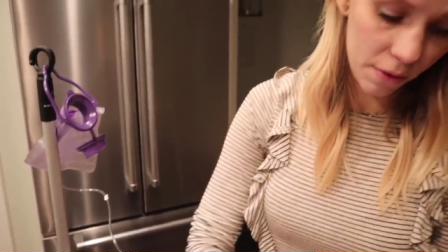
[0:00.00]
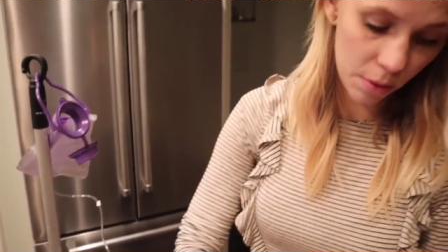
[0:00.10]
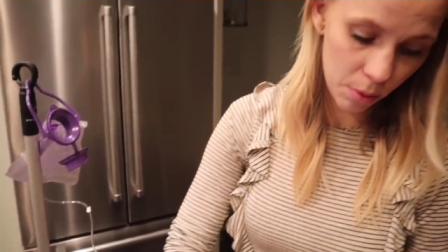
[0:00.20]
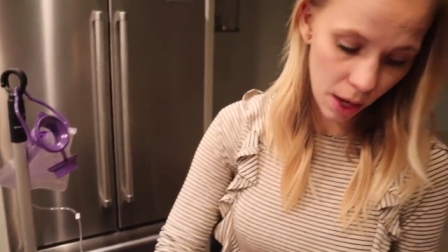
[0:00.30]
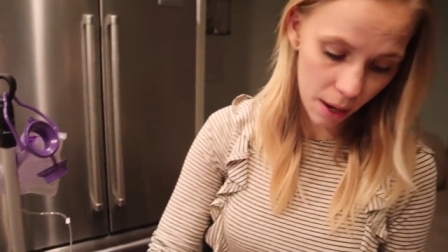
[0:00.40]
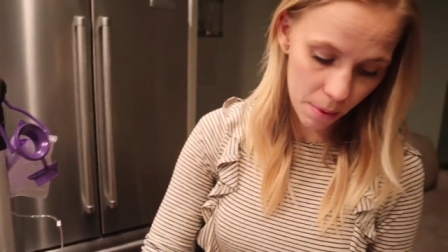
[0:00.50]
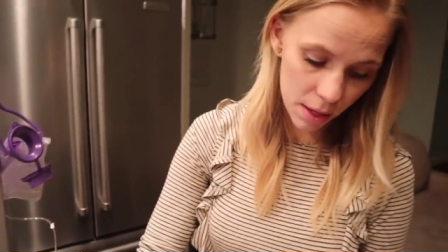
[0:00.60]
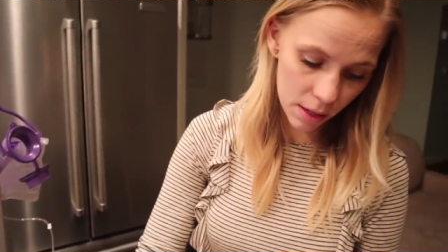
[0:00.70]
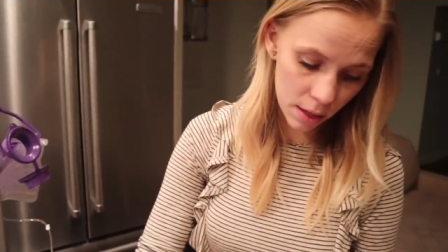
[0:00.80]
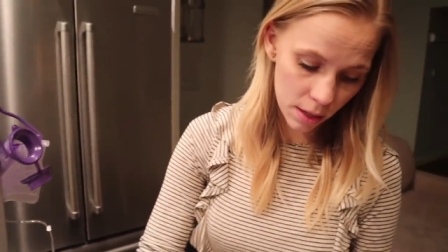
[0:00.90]
have to prime
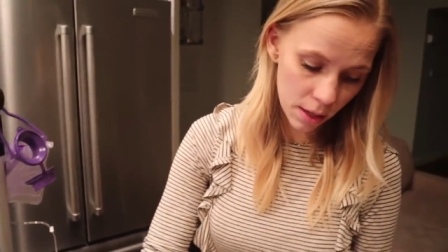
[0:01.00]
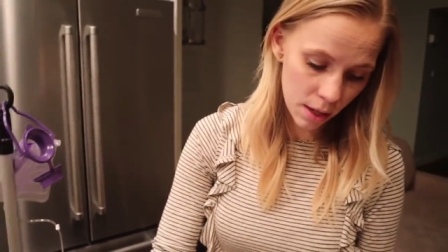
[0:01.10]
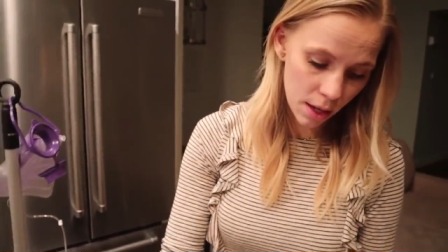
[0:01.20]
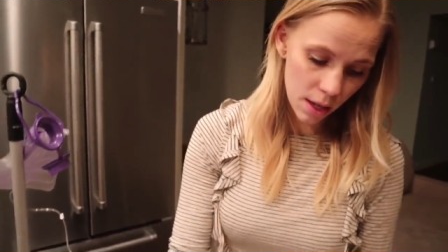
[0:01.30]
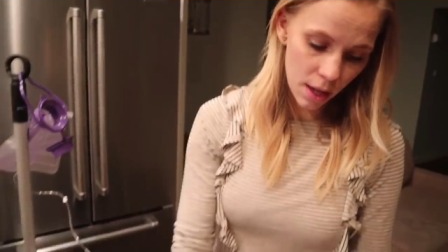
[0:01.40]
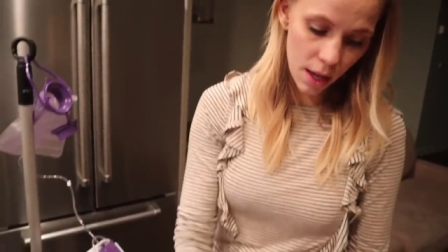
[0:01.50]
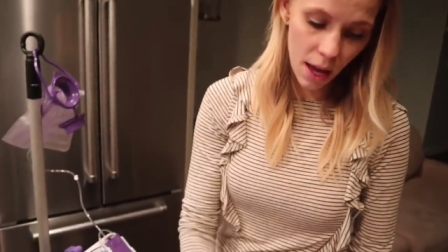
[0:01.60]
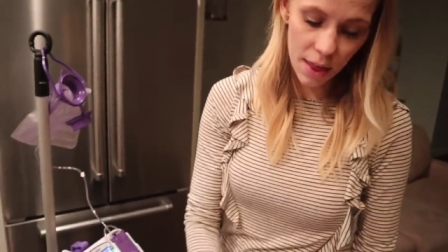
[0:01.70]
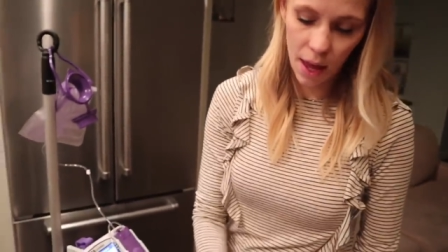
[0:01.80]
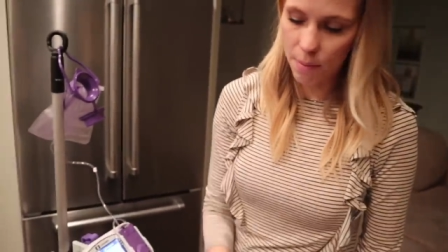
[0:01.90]
it
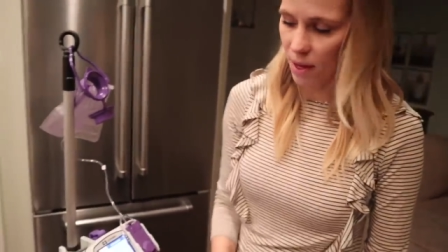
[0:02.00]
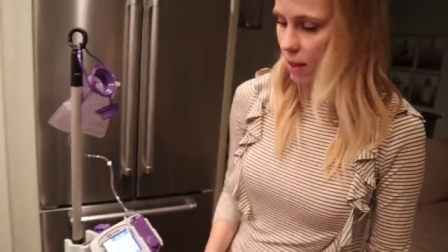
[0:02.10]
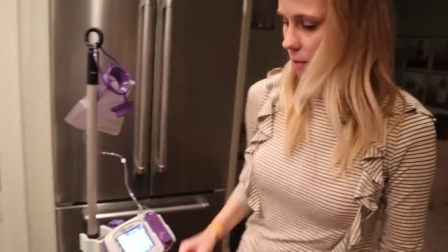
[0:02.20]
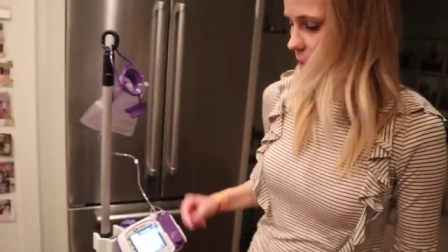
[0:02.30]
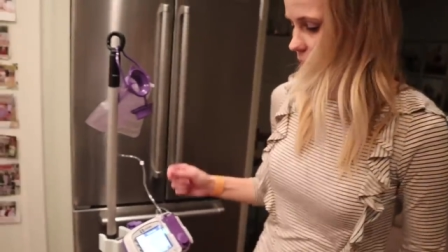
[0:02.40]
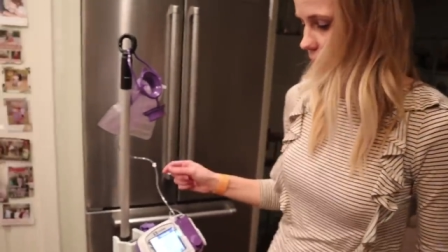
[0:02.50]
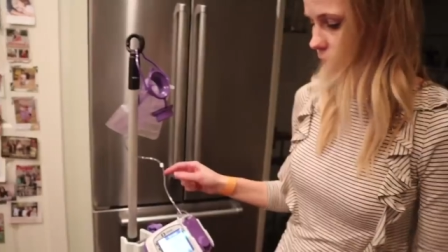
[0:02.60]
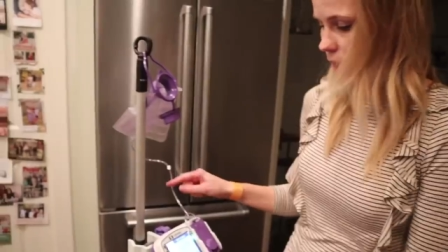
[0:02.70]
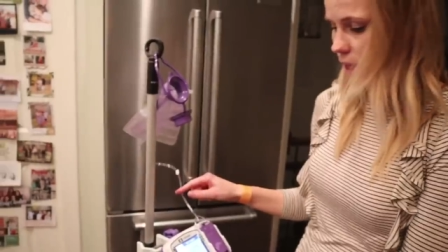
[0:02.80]
and that means basically